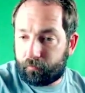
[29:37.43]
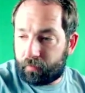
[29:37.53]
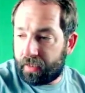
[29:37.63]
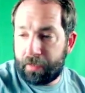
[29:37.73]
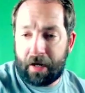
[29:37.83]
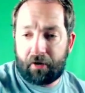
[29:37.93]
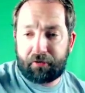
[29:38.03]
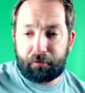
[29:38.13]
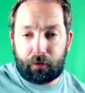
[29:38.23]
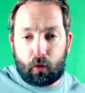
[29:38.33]
Anybody
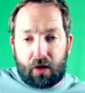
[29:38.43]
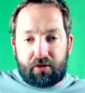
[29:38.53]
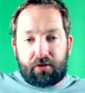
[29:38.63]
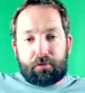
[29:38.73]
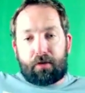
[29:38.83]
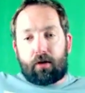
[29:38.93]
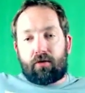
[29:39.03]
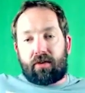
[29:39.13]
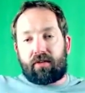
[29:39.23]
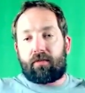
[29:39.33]
else? Questions?
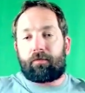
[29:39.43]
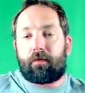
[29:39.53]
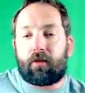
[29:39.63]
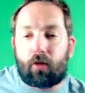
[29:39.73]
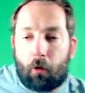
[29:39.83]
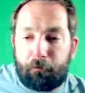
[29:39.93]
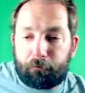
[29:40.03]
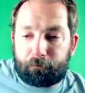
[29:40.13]
Preguntas. Let's go.